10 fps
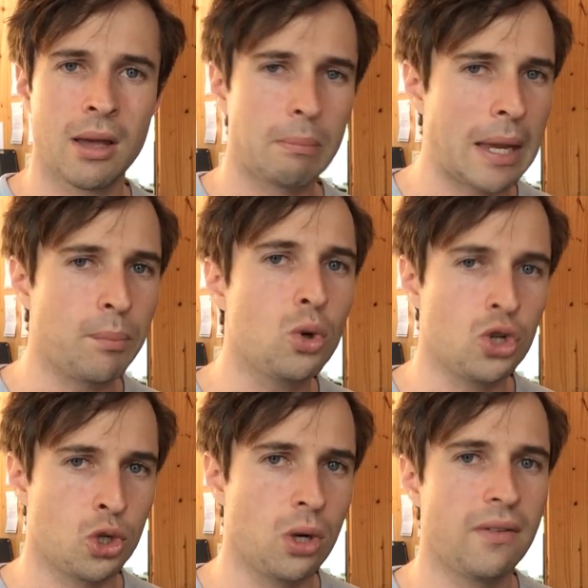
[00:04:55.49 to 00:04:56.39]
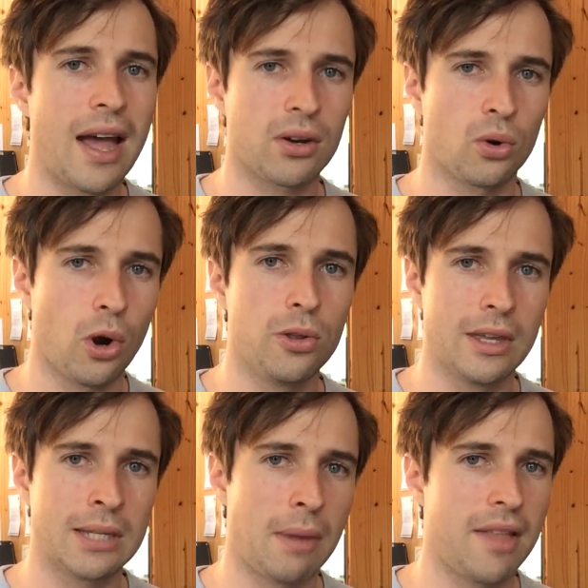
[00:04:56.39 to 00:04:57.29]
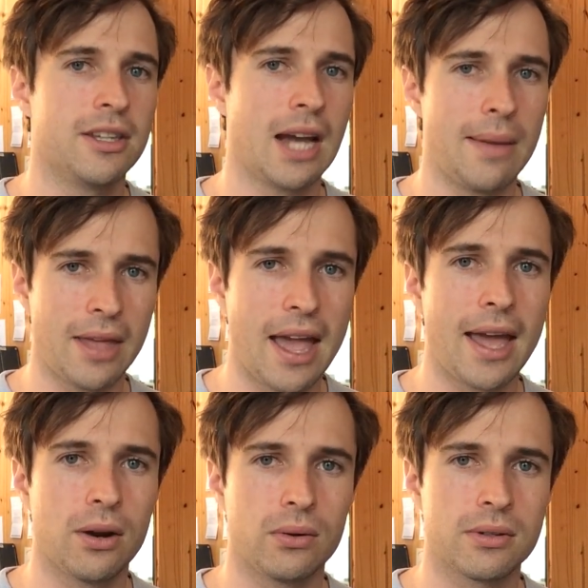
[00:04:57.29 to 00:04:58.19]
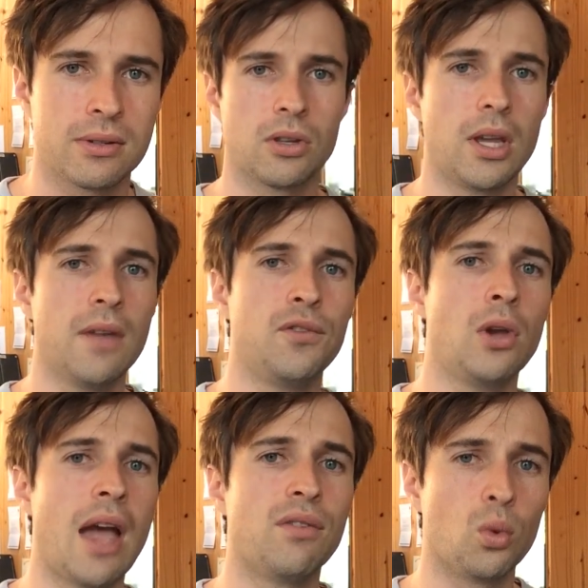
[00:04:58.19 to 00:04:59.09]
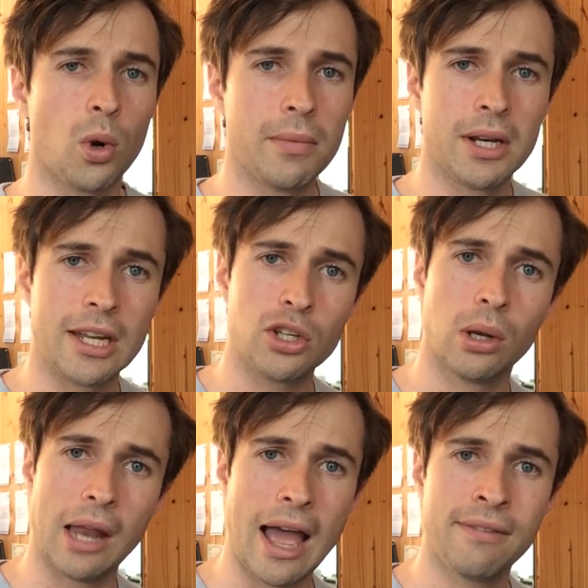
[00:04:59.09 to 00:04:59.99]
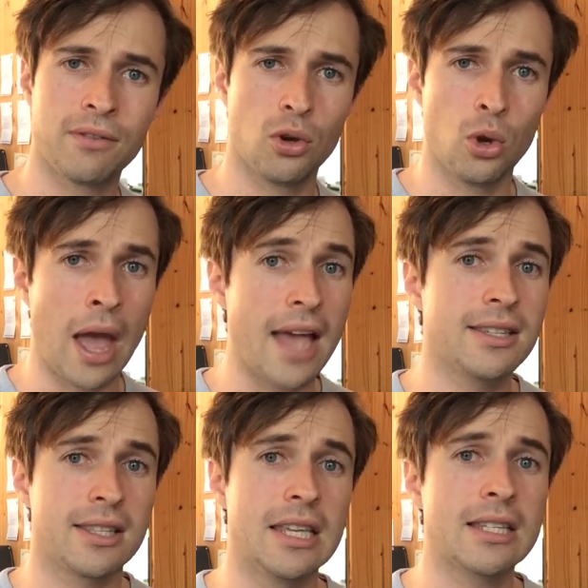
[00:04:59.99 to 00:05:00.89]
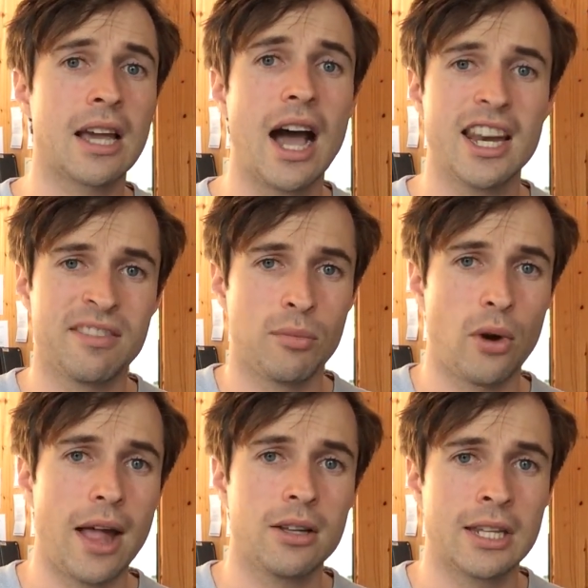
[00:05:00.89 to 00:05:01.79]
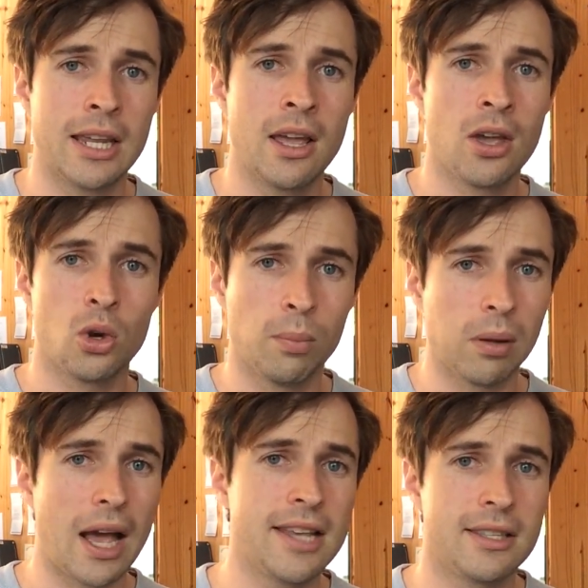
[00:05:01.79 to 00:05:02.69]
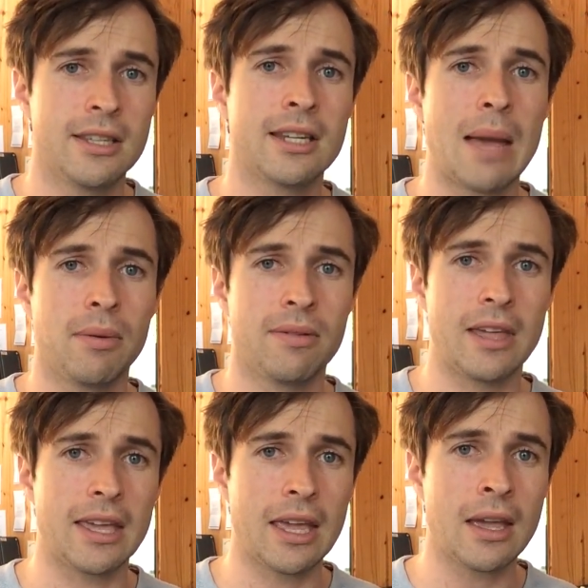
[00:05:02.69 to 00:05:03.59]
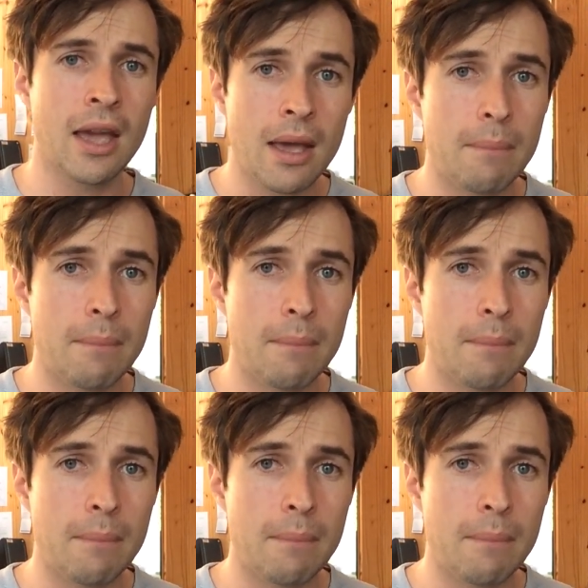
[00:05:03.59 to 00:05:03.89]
People should have outgrown this by the time they're adults. So if you have a woman in your life who has this kind of morality, who applies this type of thinking,